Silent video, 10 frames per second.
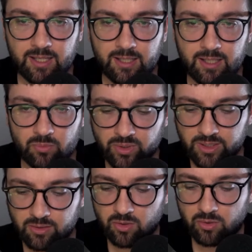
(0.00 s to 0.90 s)
And we're
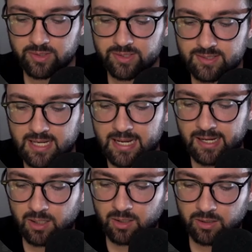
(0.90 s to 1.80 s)
going to call this
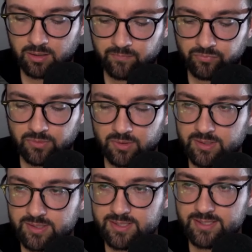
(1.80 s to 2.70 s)
our
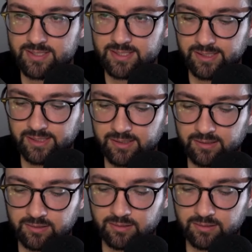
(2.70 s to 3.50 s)
Scene